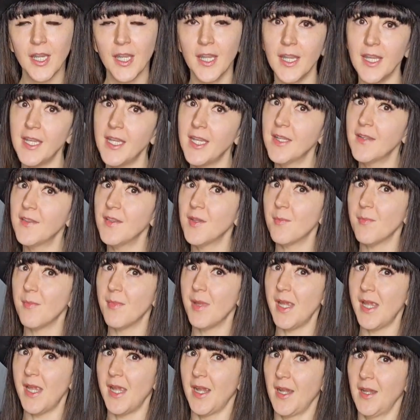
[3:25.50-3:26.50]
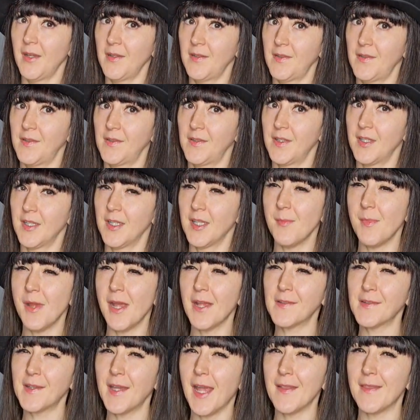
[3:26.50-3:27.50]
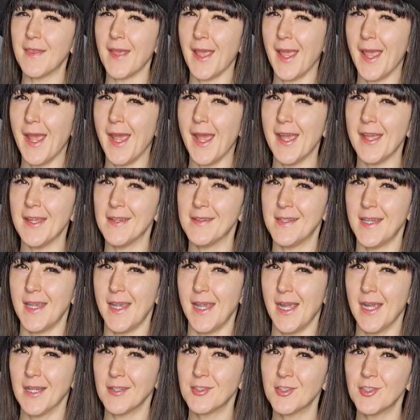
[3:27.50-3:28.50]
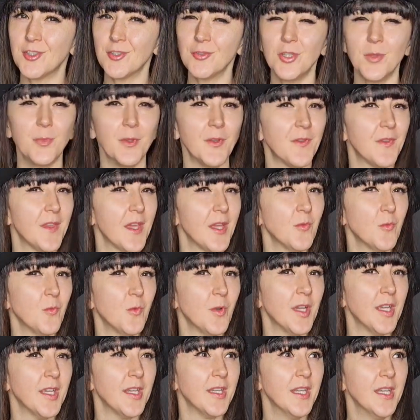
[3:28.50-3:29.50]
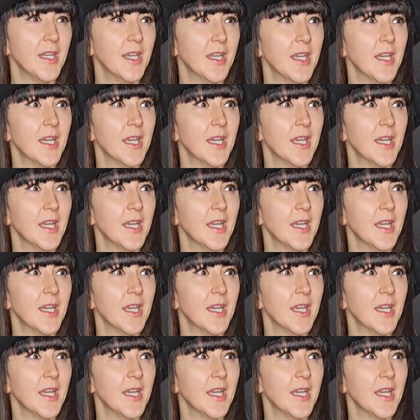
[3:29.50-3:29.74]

and the mask, and the mask had the hat attached to it, but then when